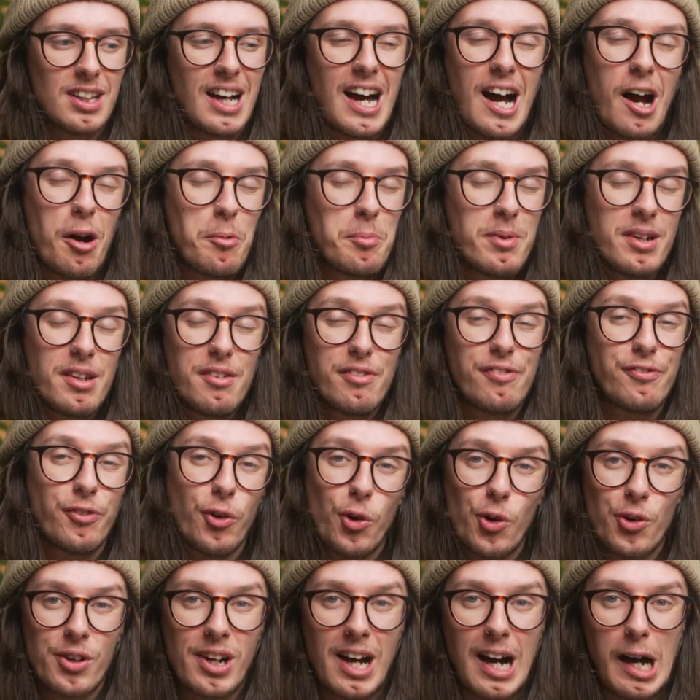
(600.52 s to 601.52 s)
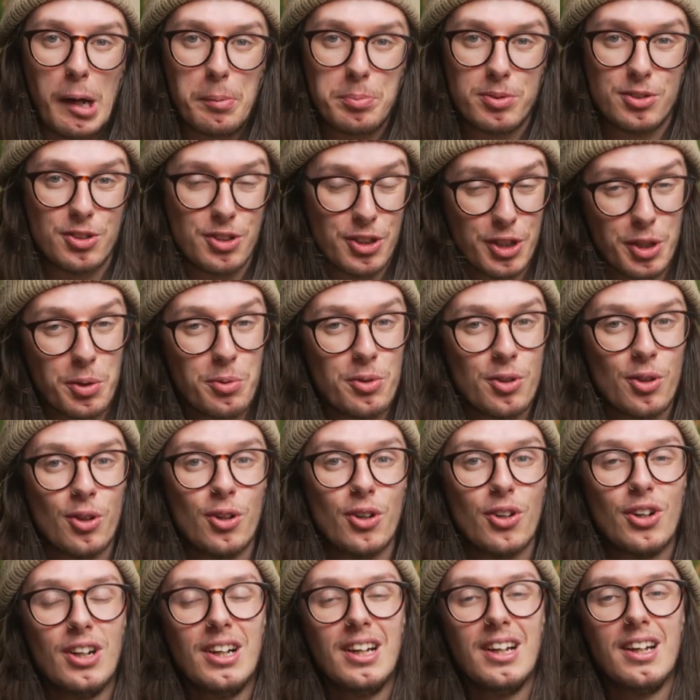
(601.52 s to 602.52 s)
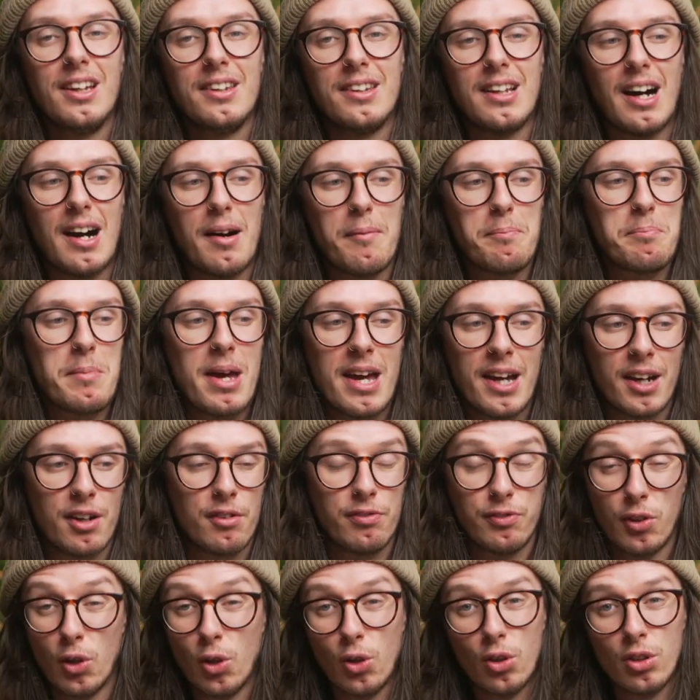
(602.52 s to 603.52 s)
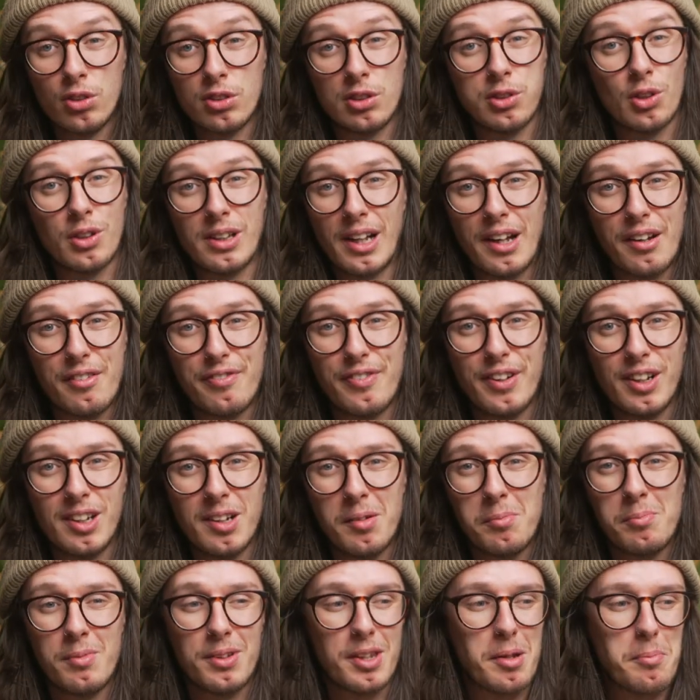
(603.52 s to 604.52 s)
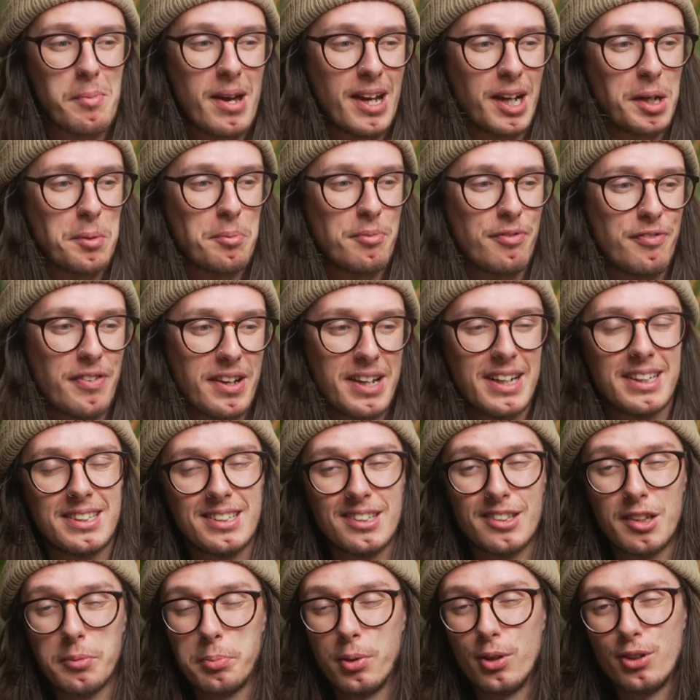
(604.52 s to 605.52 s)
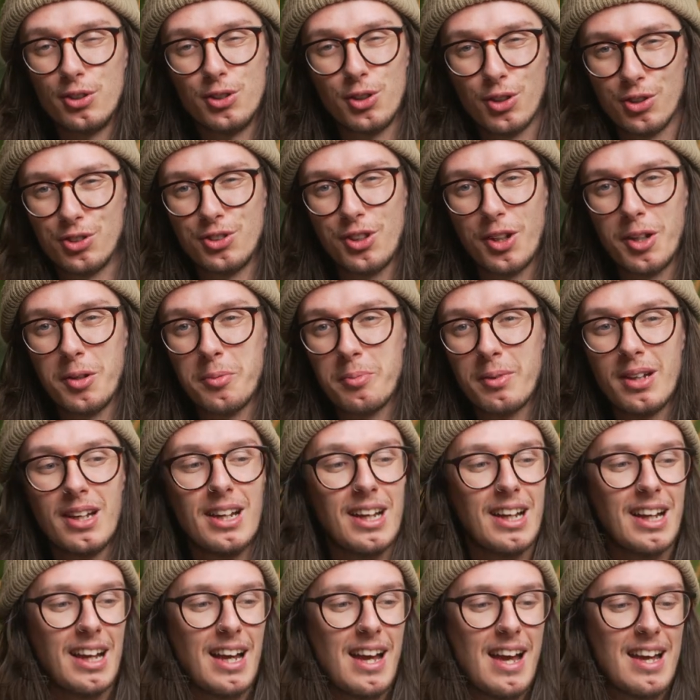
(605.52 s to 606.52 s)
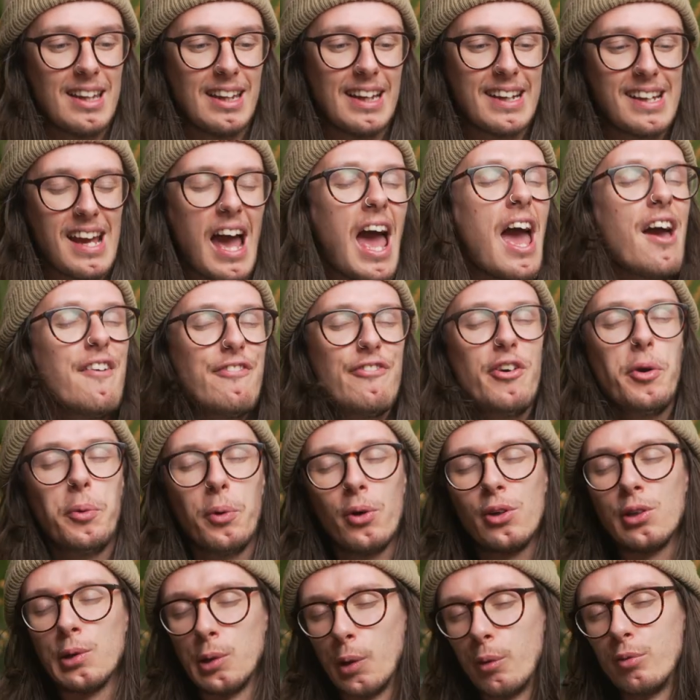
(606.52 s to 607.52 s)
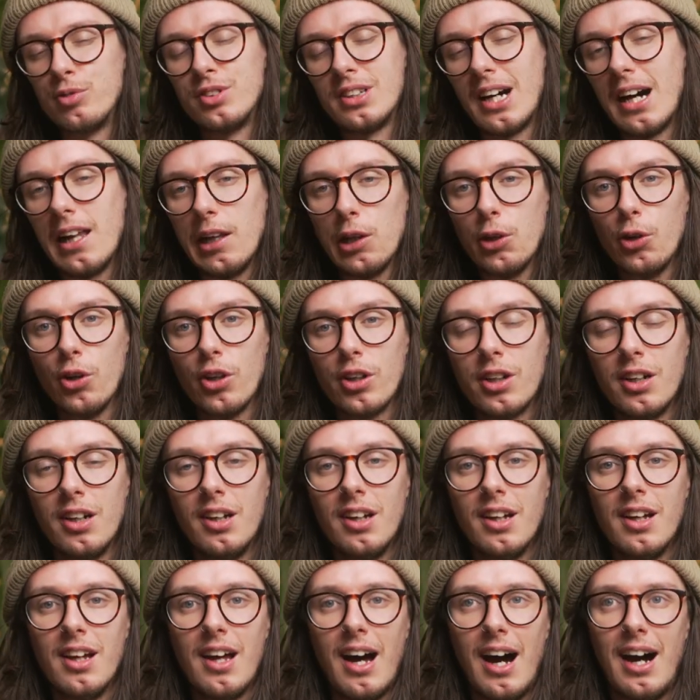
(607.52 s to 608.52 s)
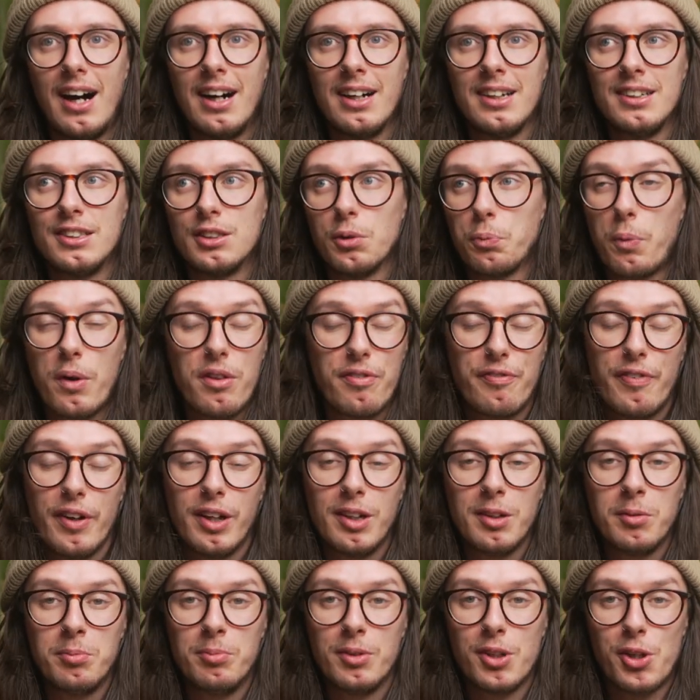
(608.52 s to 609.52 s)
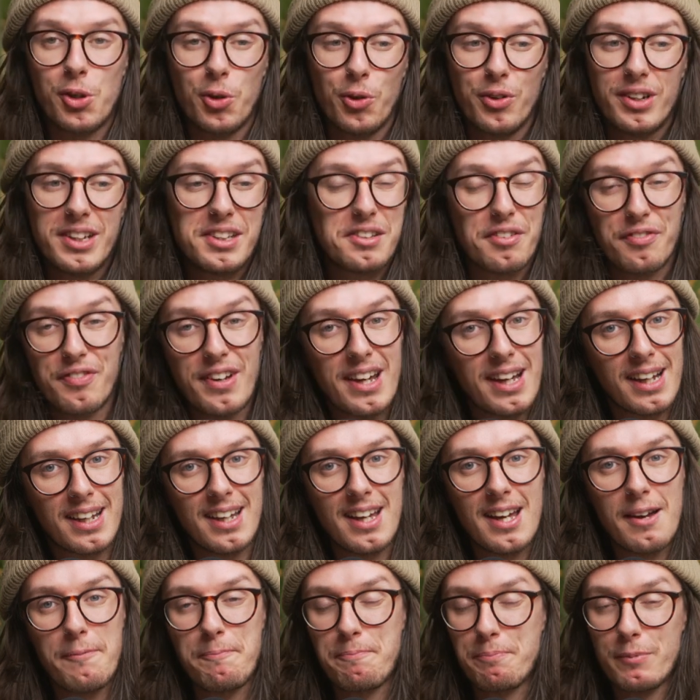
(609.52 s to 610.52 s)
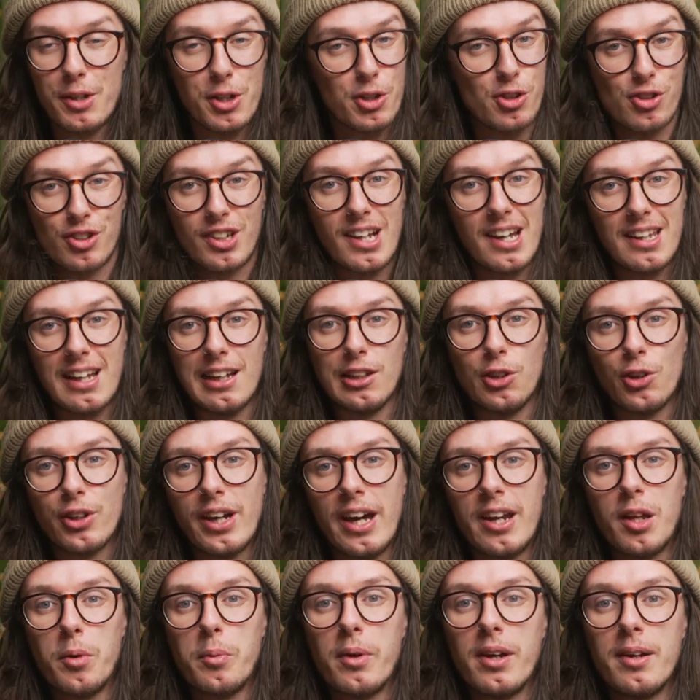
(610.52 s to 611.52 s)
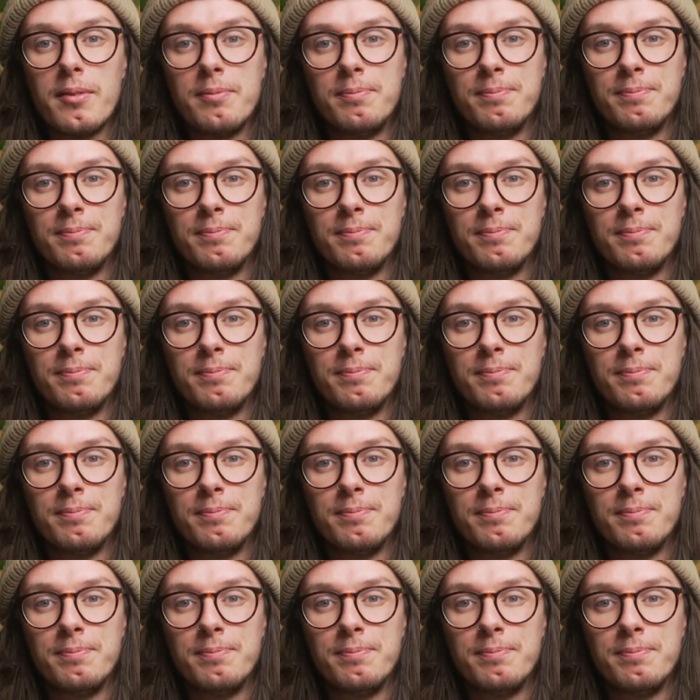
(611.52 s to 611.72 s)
how many phone apps do you know that make photos look like film? They make them faded, they put dust on them. Like, everyone loves that look, and with film you don't need to fake it, you just get that look anyway.